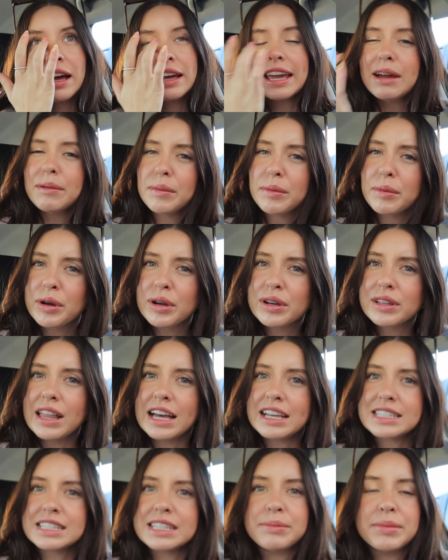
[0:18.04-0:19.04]
I can't remember her
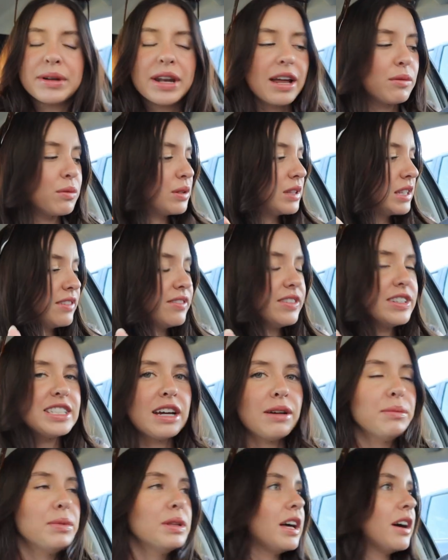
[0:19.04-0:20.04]
last name, but I will leave it
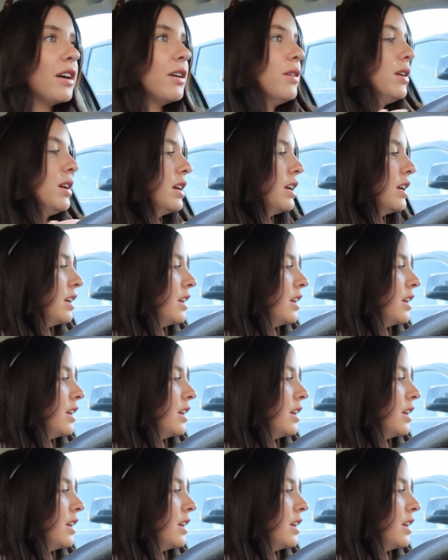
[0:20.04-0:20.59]
down below.